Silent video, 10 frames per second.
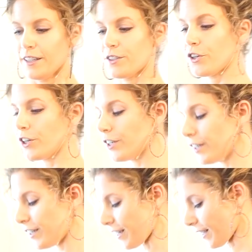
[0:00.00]

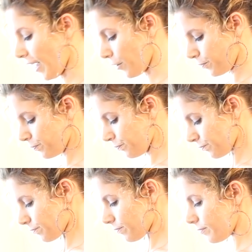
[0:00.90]
Turning now
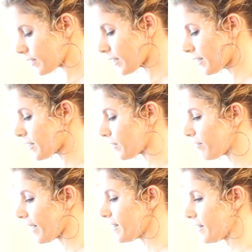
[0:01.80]
to
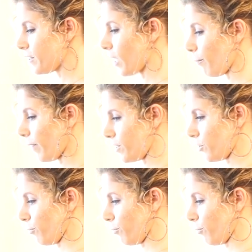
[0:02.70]
face the top edge